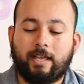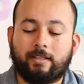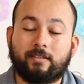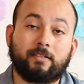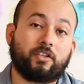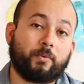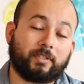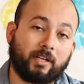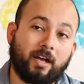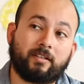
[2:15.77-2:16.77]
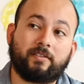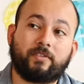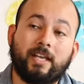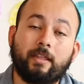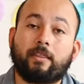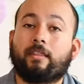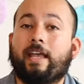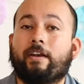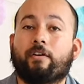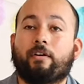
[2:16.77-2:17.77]
And since she was the goddess of death
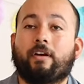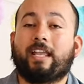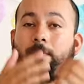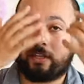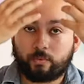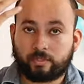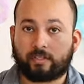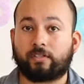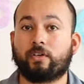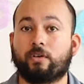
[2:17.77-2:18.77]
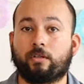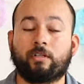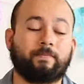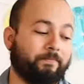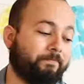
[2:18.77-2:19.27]
and her image was a skull,